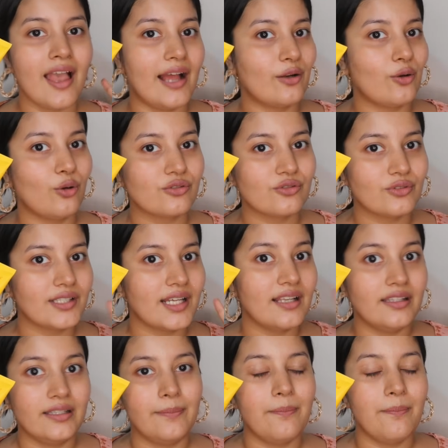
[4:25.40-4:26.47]
And also their
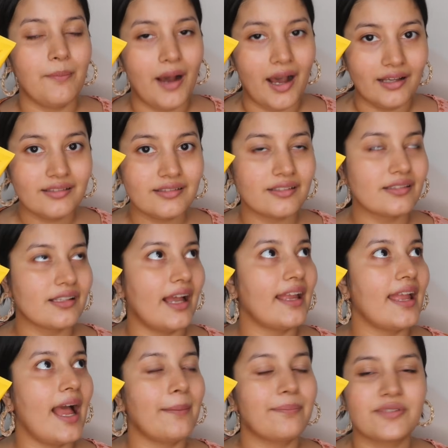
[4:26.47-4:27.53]
lip masks. I
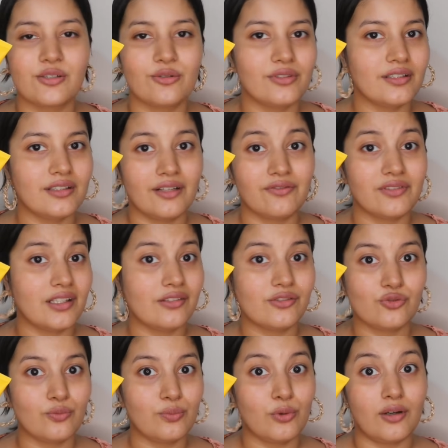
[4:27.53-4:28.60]
absolutely love these
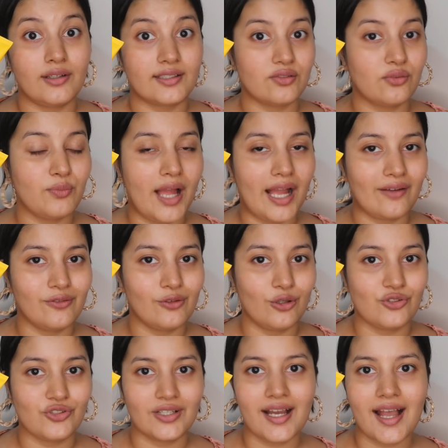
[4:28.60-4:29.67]
two products from
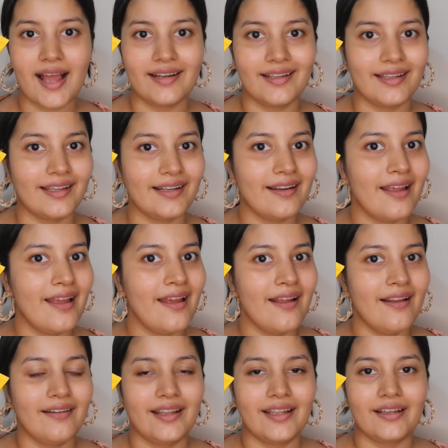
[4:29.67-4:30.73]
Aqualogica, and I can
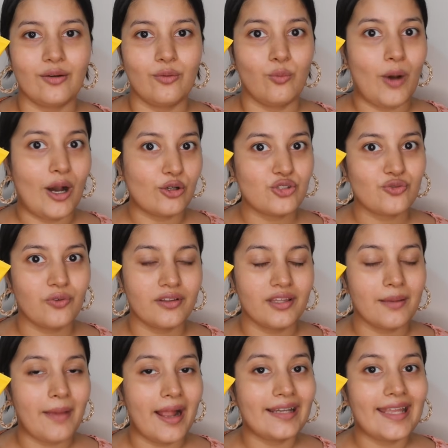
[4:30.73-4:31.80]
like vouch for
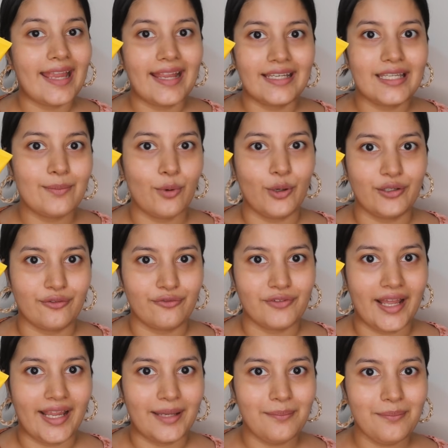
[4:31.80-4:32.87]
them at any point of
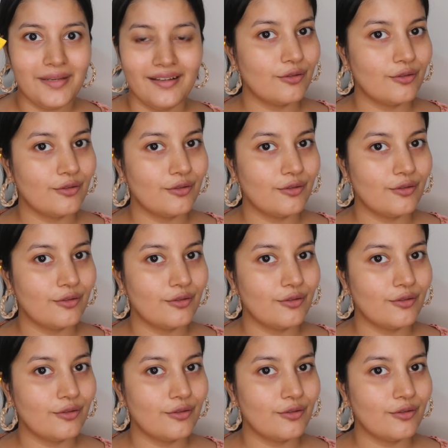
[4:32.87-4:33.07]
time.